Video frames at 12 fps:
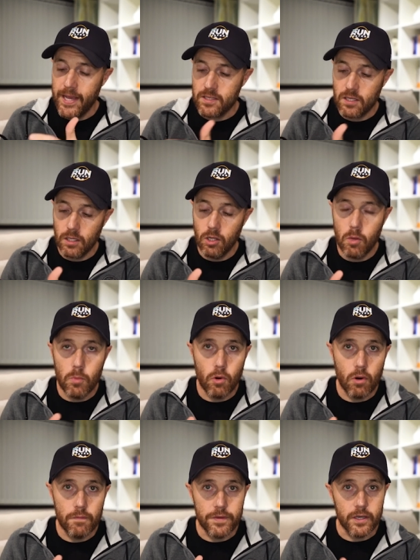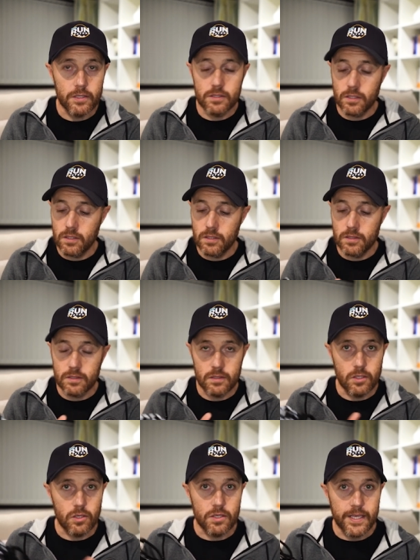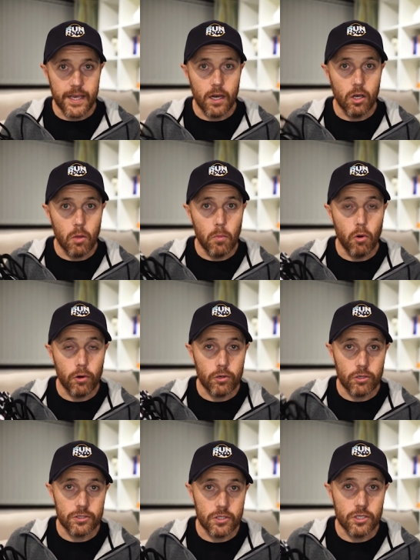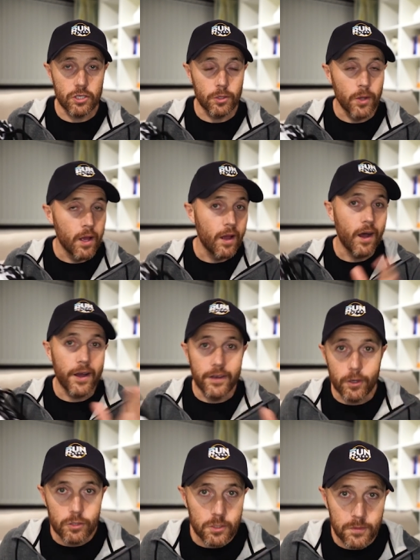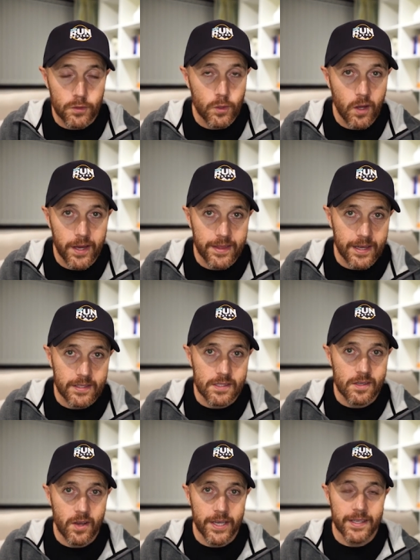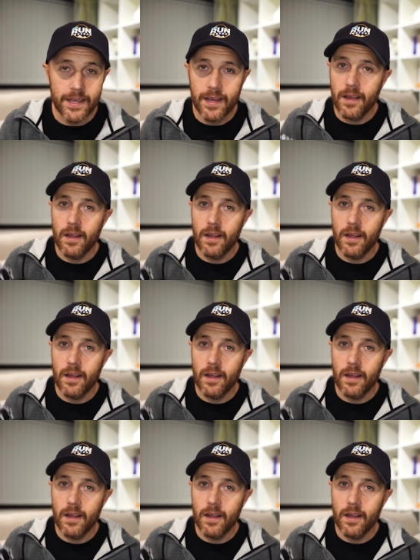it's a lot more obvious and you can see it a lot more across the shoe. I know some of you like that design.